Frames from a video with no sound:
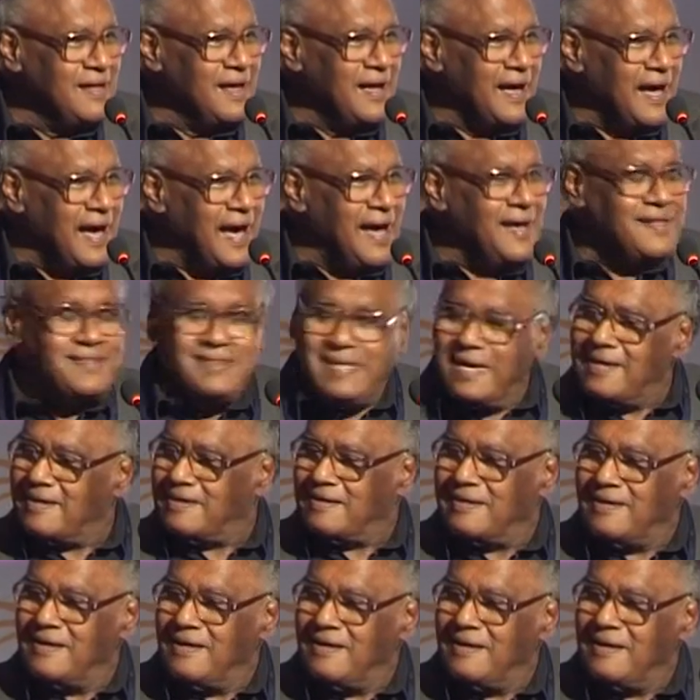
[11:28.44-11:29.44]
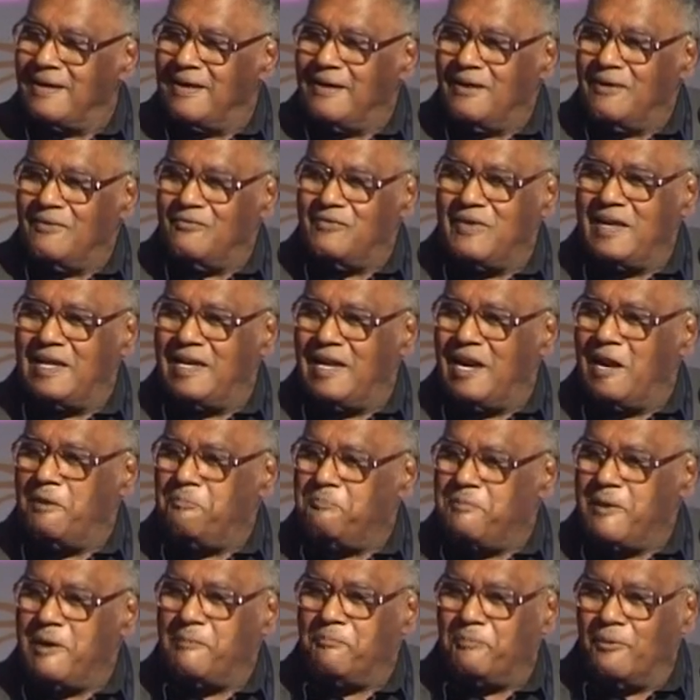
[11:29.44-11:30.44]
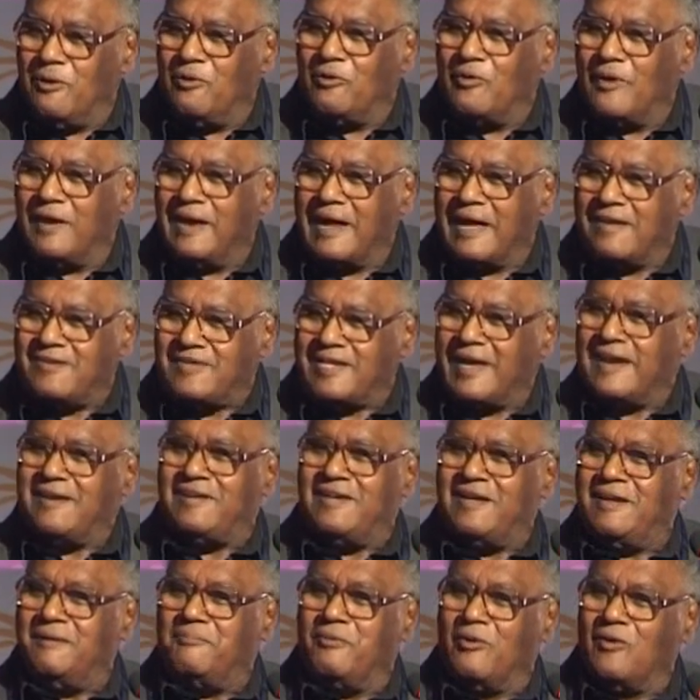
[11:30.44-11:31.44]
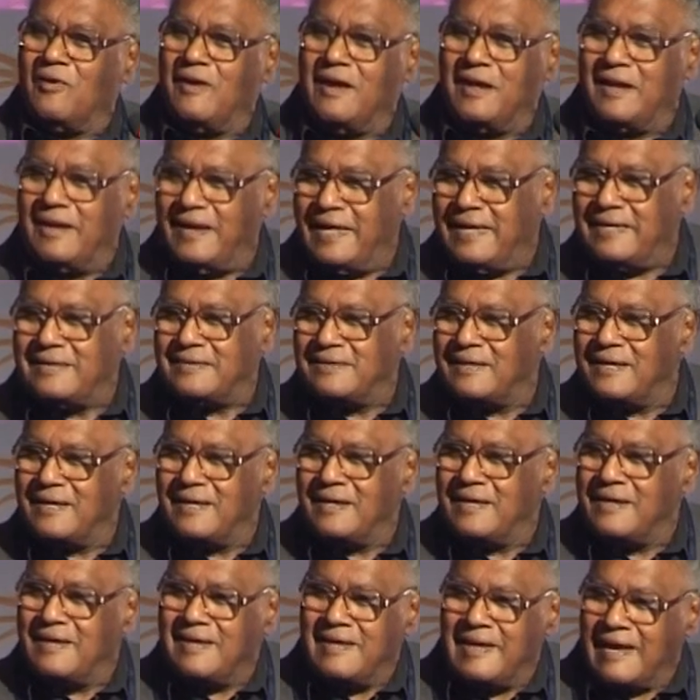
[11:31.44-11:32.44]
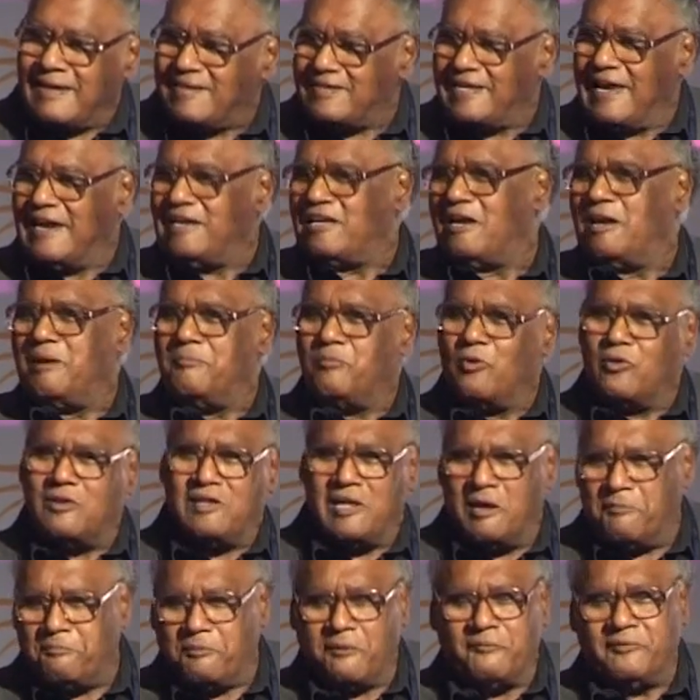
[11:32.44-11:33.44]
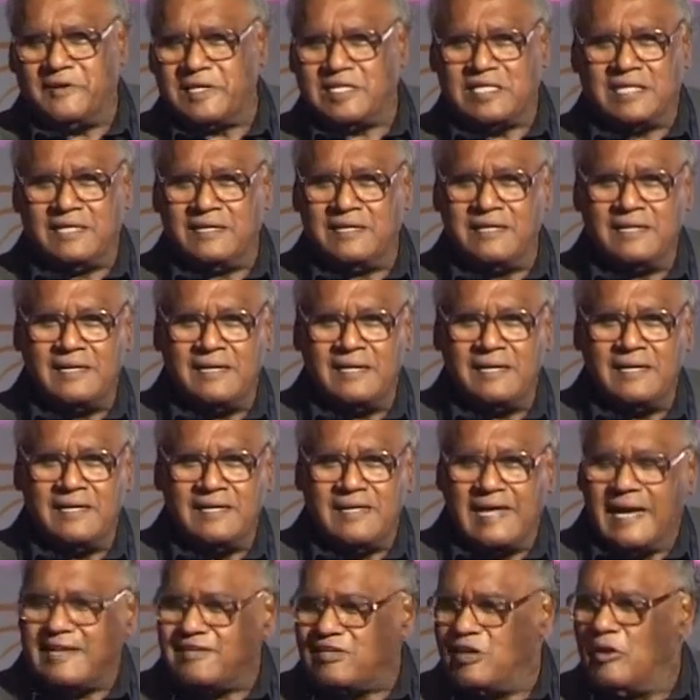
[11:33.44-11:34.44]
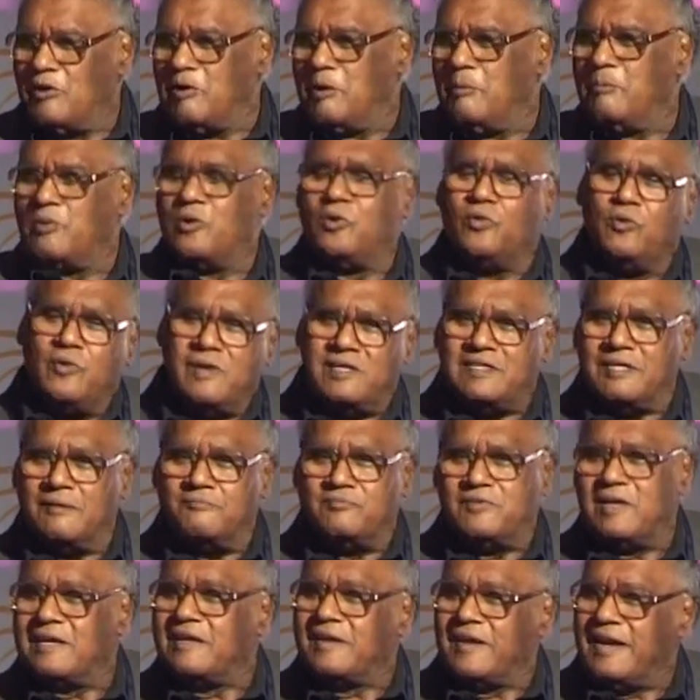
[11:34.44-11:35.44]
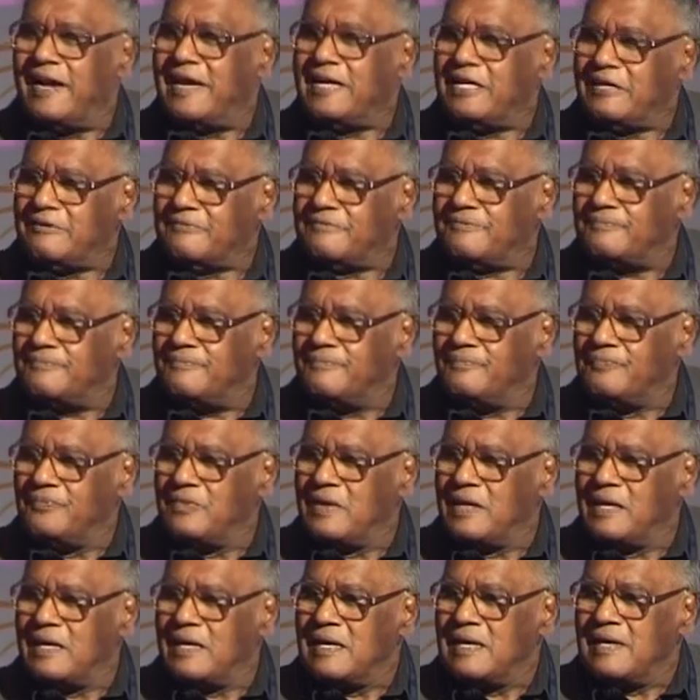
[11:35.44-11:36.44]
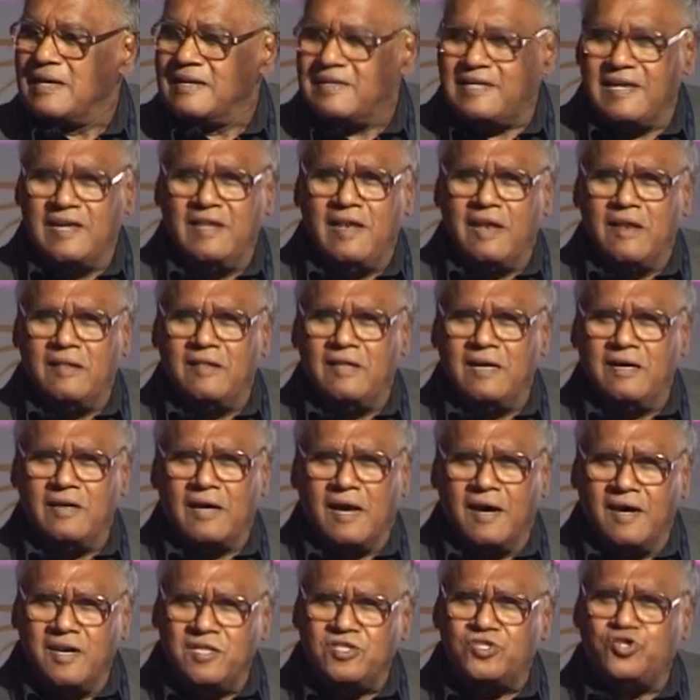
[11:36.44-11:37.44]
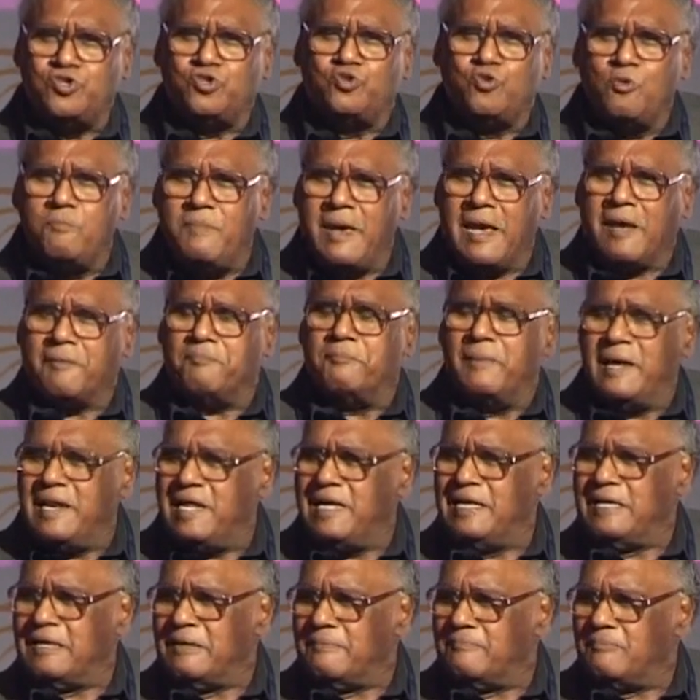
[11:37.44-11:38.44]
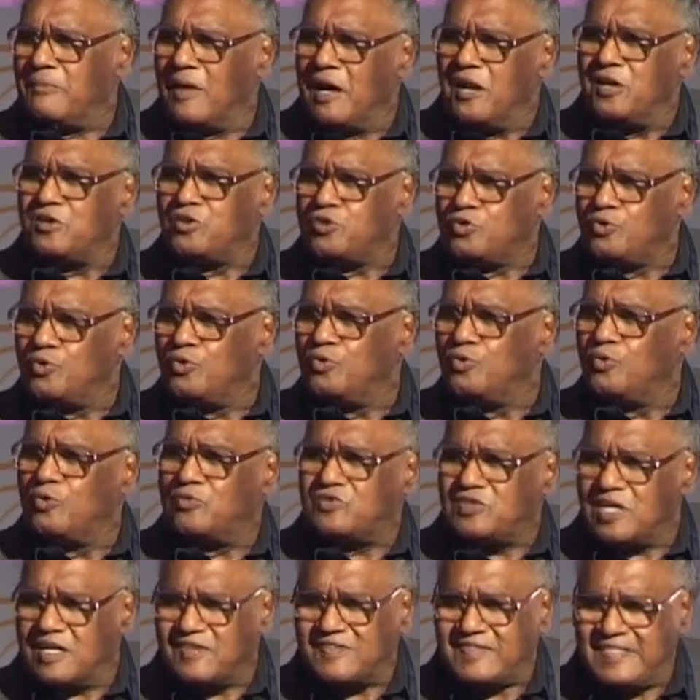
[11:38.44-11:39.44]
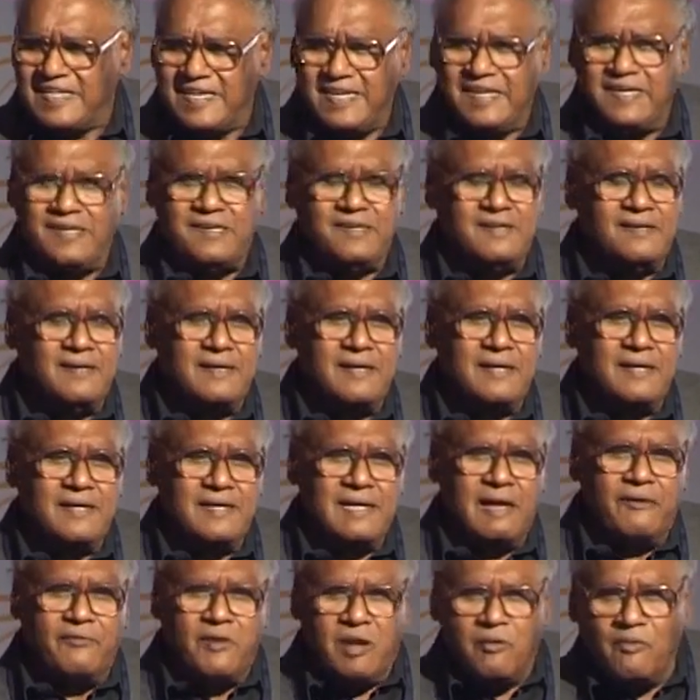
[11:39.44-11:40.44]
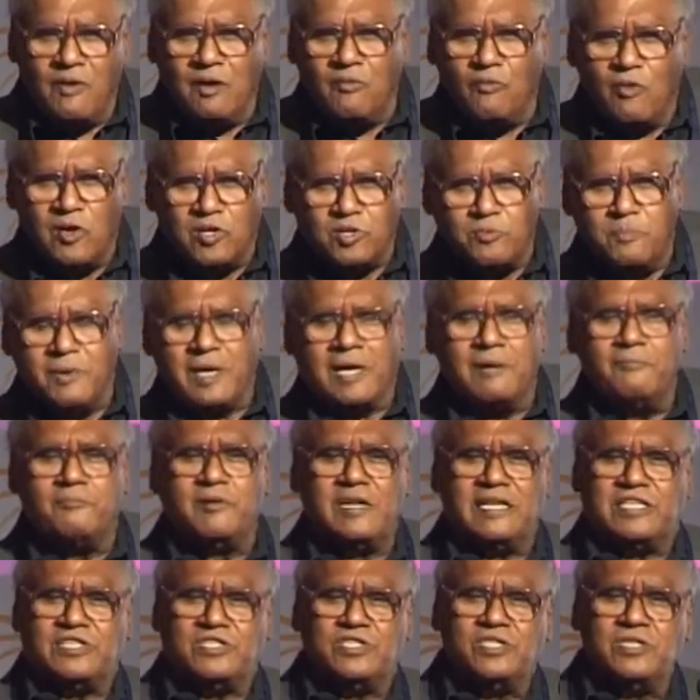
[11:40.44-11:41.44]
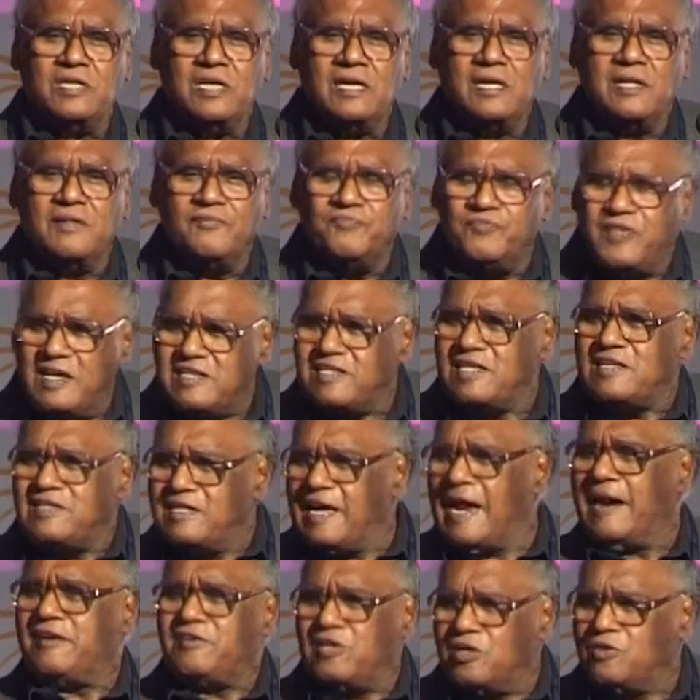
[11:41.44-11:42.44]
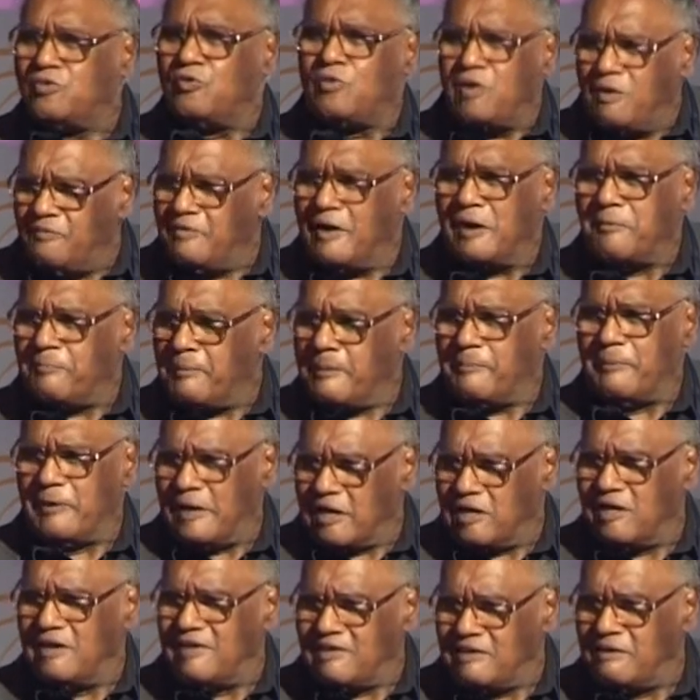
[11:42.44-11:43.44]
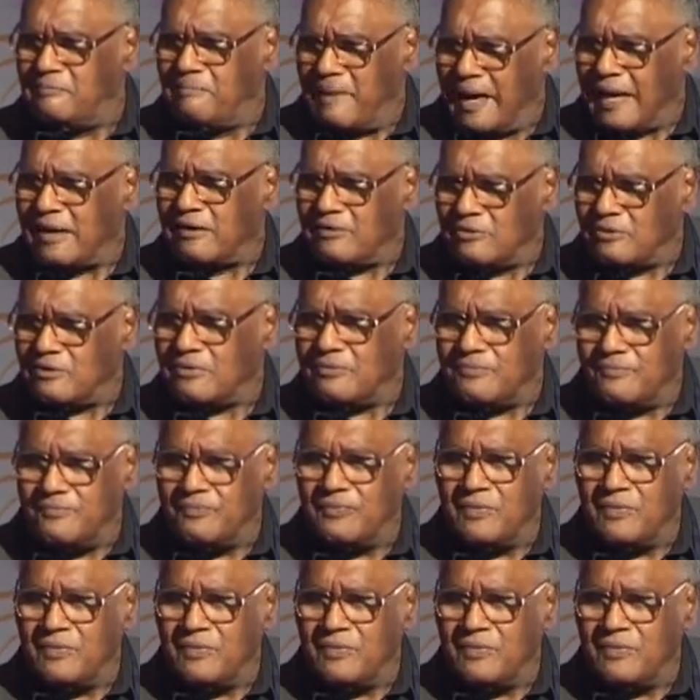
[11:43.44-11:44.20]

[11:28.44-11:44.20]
I think we need people who are excited about learning, excited about their profession, excited about doing something creative. See, in the urge to make money, urge to succeed, everyone wants to become rich. This is the attitude of young people, at least in Bangalore.